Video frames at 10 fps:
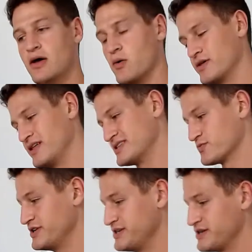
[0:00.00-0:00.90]
whether that's
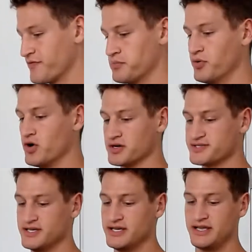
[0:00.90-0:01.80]
reading different
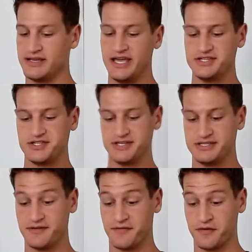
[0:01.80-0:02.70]
books, engaging in
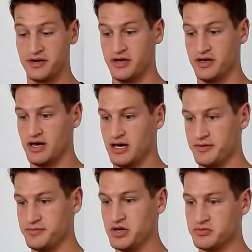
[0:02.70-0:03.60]
different
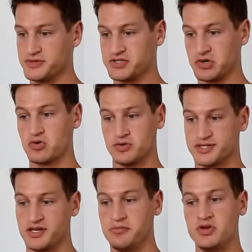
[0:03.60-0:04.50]
circles,
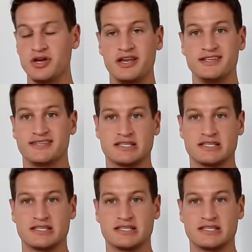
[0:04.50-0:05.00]
communities that